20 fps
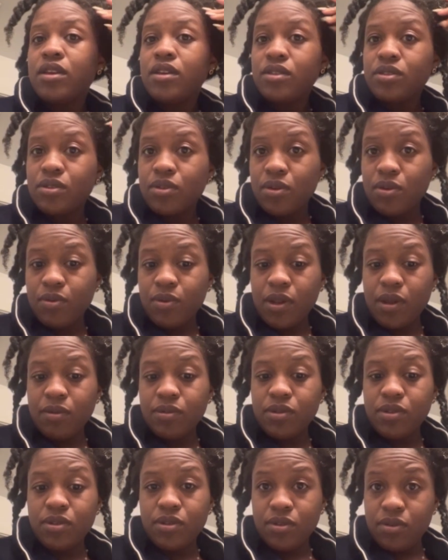So what I
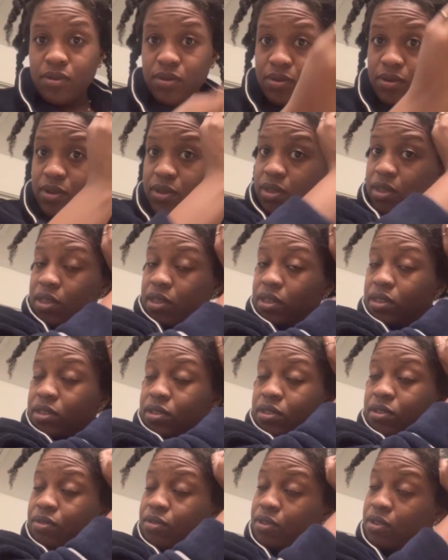would do
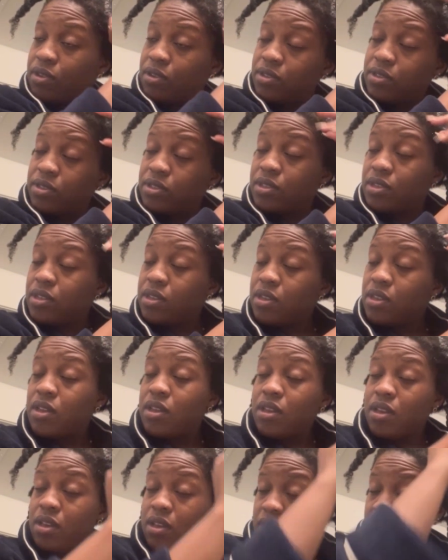is first
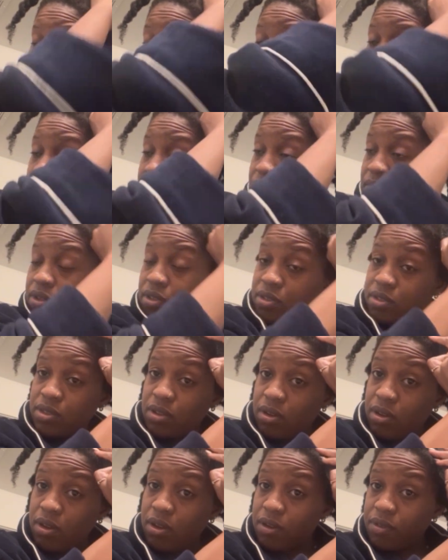like rinse
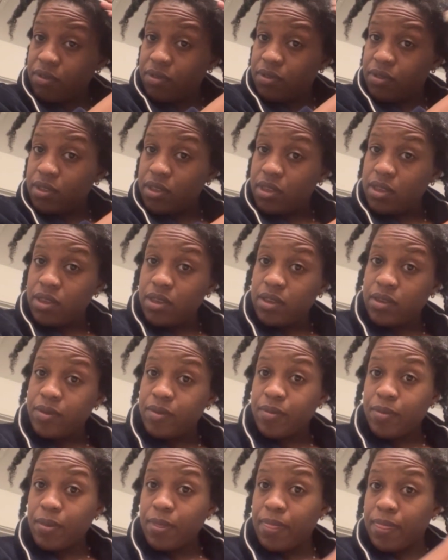off the
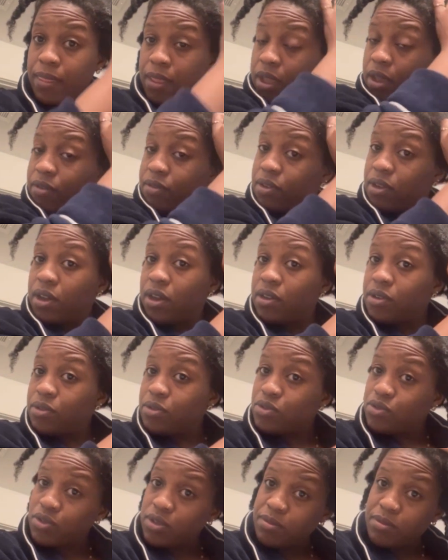avocado
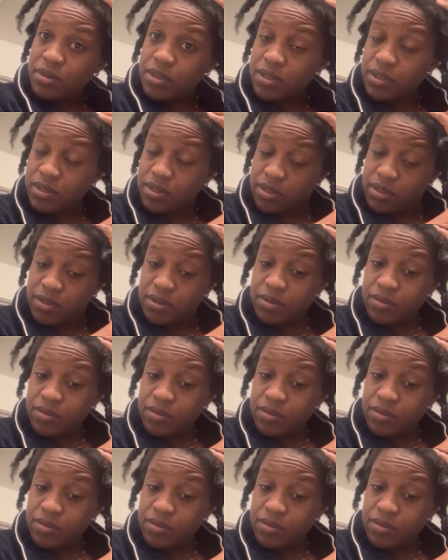treatment